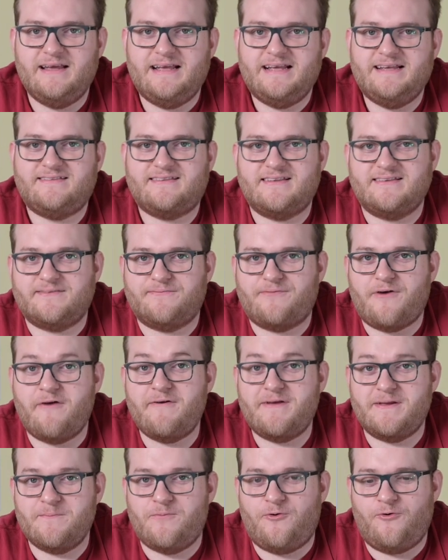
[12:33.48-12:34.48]
is there's a
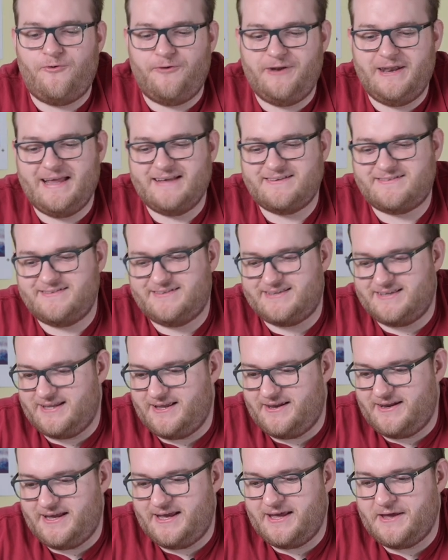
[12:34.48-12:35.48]
very important lesson to
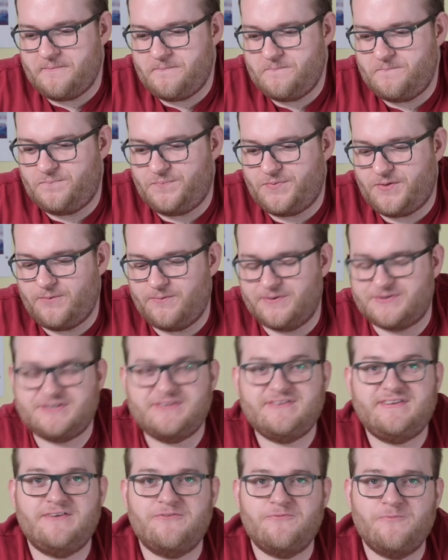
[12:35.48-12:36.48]
learn here, which
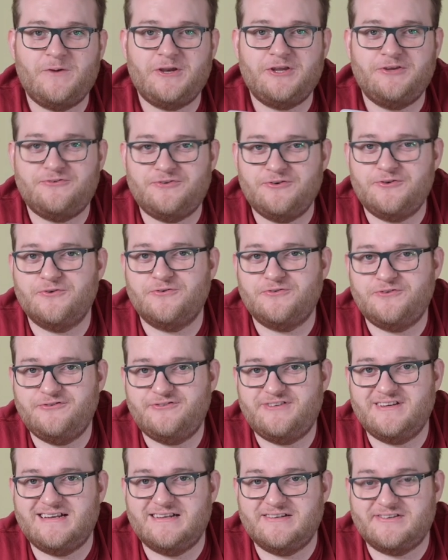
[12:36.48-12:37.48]
is even when you do your due
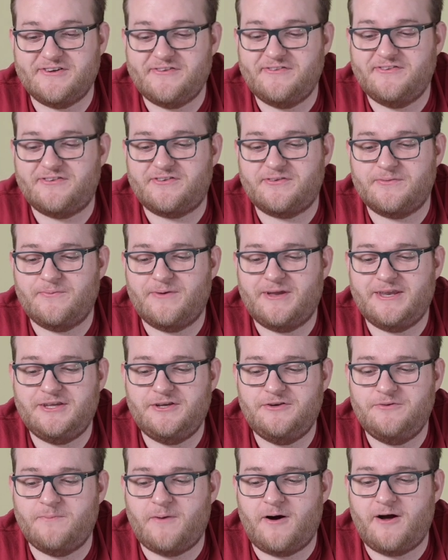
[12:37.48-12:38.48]
diligence, when
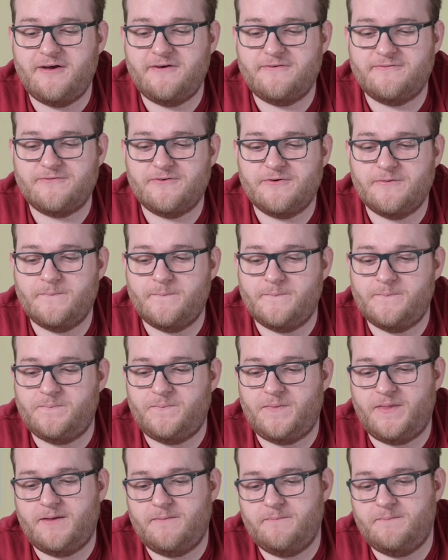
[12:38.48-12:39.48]
you buy from
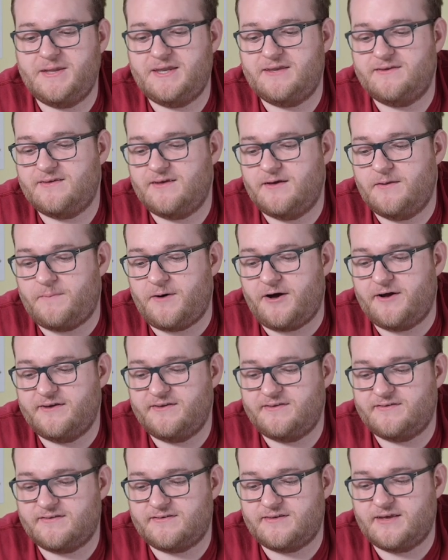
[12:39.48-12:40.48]

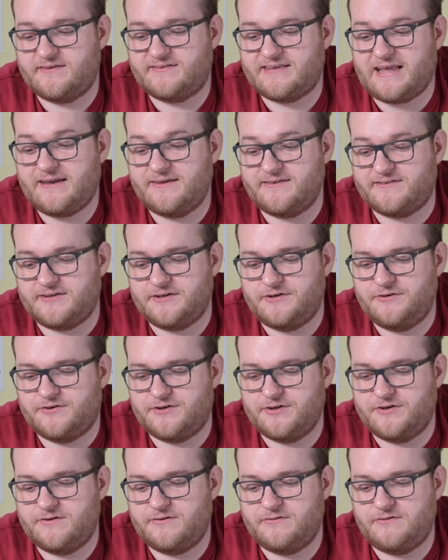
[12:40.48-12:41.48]
sellers that you
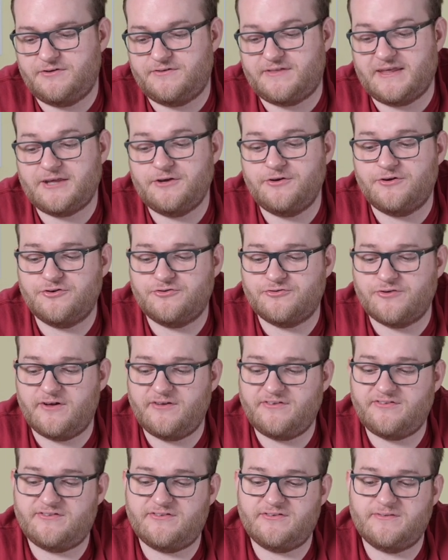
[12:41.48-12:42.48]
think you can
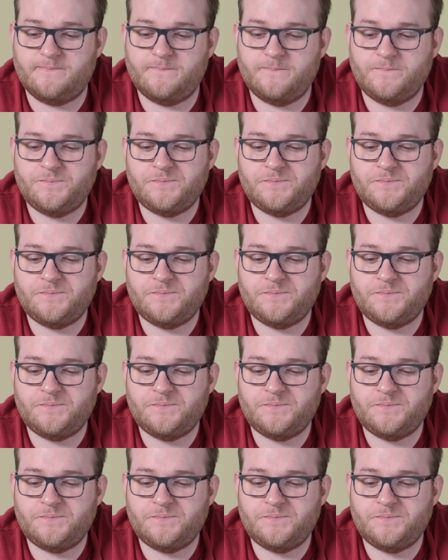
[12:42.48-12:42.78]
trust,